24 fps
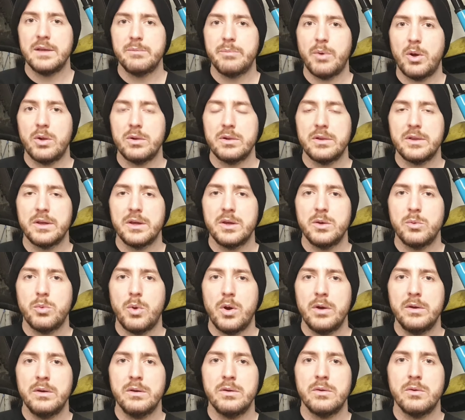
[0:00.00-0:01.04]
bottle that you
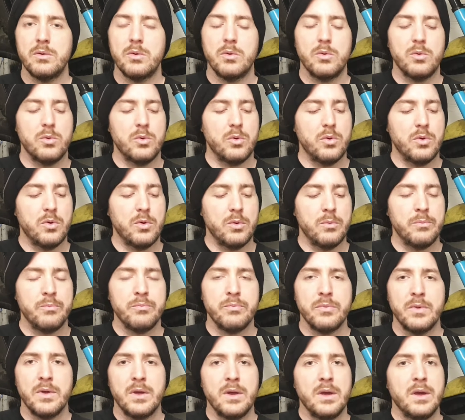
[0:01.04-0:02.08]
want, or
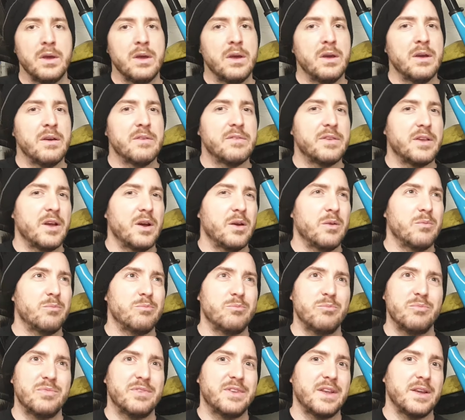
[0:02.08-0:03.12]
so
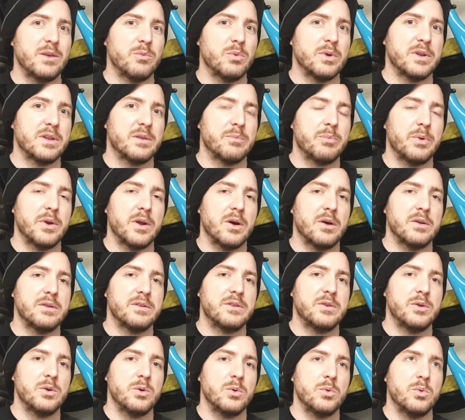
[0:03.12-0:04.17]
say you wanted to put it
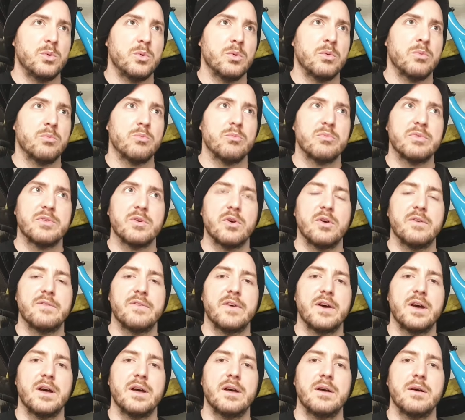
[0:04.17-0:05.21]
onto sort of
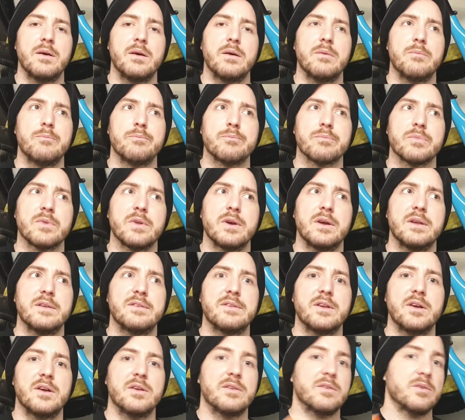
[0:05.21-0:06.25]

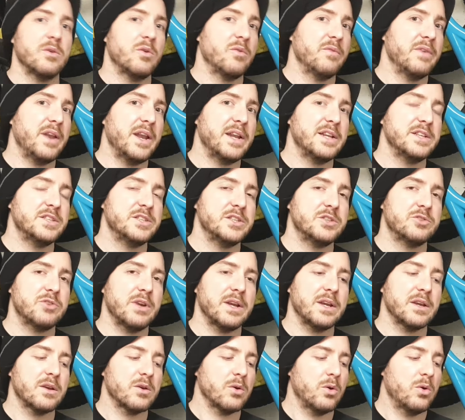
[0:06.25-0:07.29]
an energy
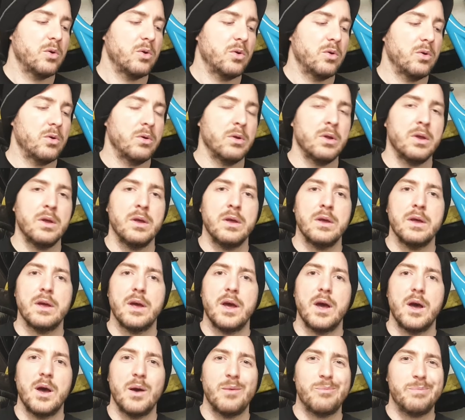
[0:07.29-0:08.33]
drink or
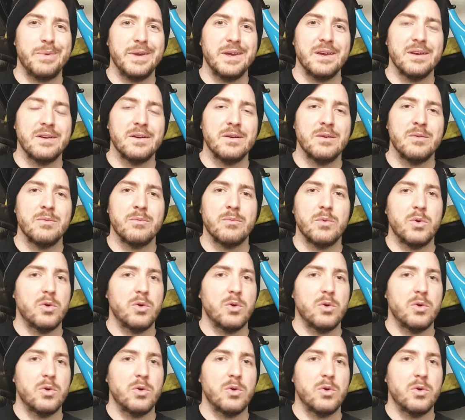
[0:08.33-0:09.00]
a beer,